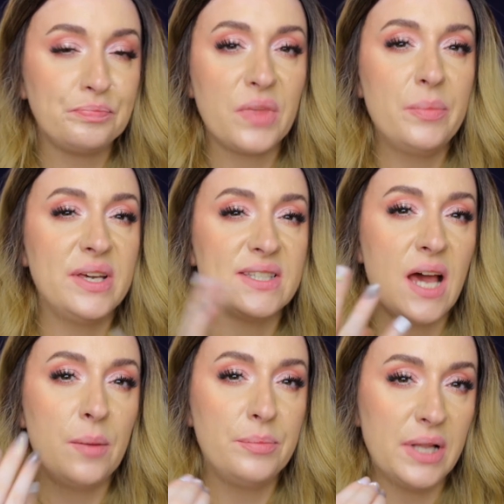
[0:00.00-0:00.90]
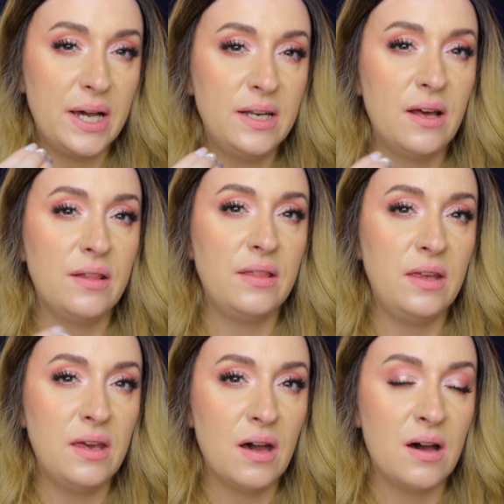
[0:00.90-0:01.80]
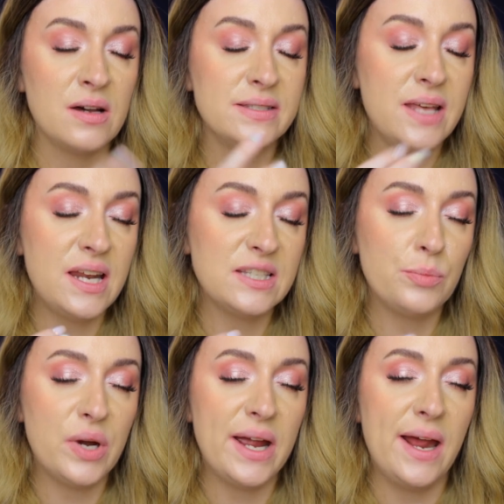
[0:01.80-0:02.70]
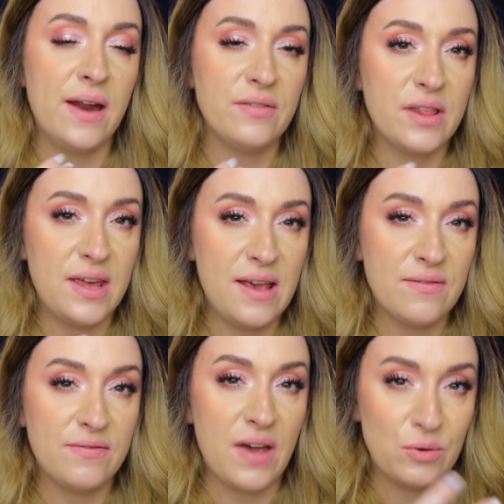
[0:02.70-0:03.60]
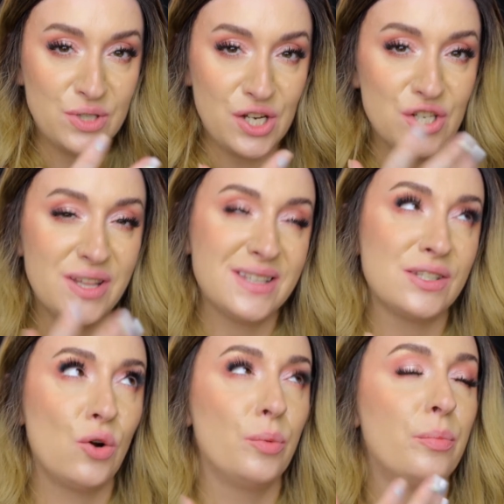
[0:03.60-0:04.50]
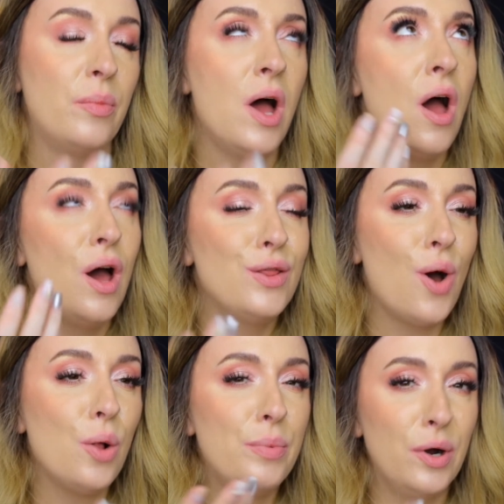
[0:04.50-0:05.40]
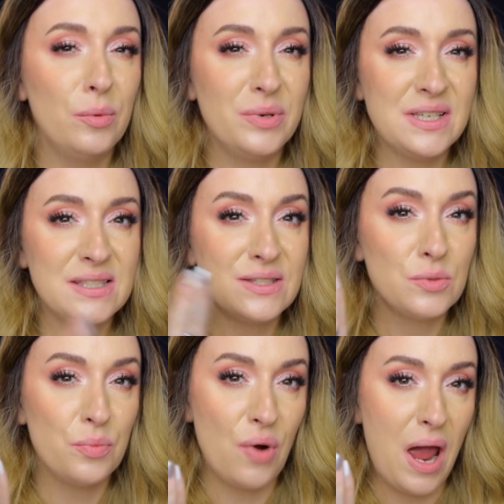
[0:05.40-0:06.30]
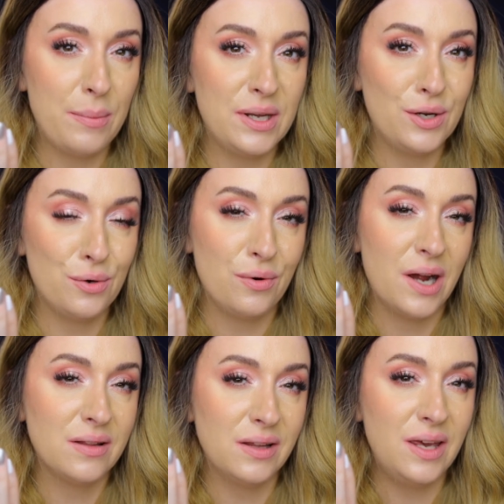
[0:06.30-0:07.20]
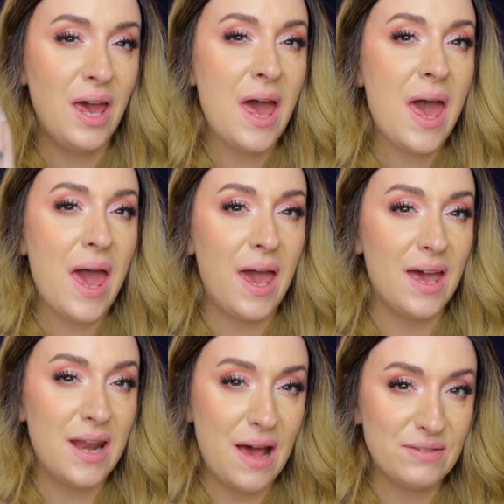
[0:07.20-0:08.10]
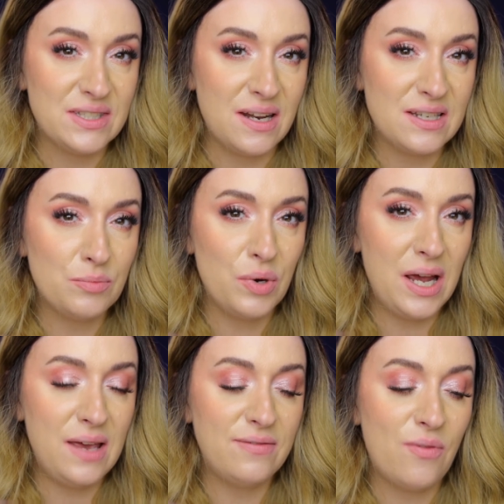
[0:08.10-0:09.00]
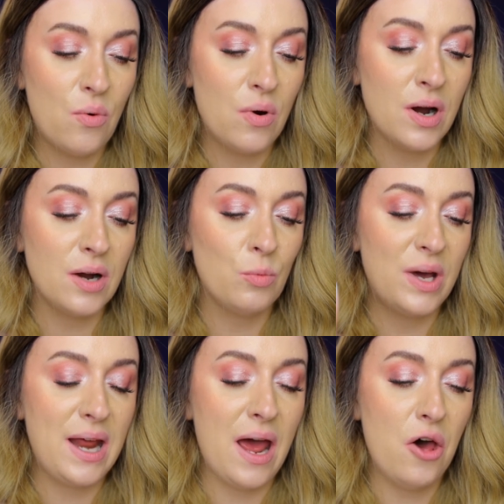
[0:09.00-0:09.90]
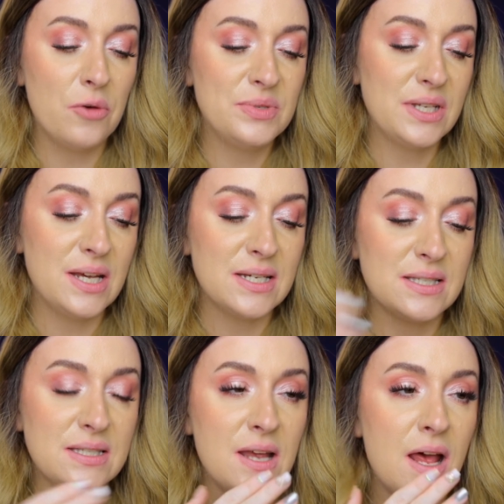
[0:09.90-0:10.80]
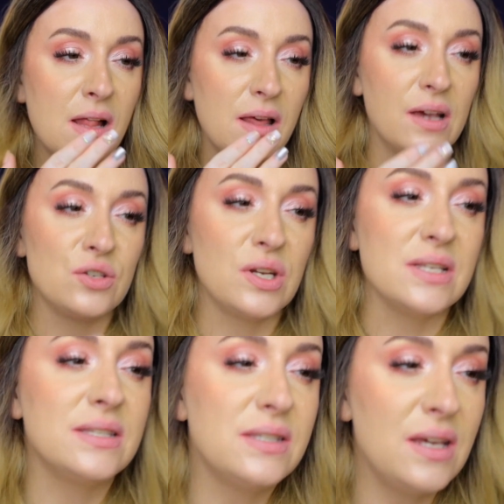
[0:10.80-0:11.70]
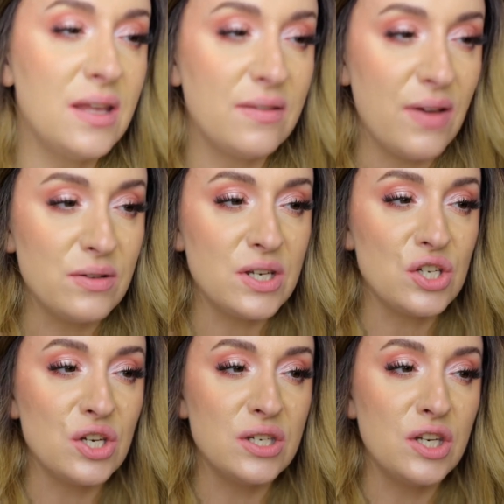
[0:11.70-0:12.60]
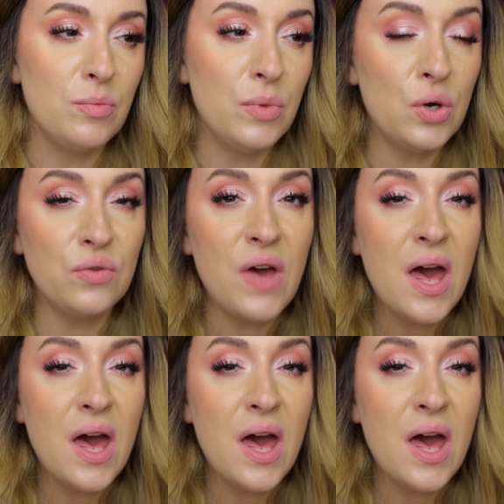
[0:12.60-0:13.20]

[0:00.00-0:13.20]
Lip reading: because I applied the setting spray and everything, the foundation, that's the whole purpose, to prime it correctly and have the setting spray. For what it helps is, like, as you can see, the foundation didn't move.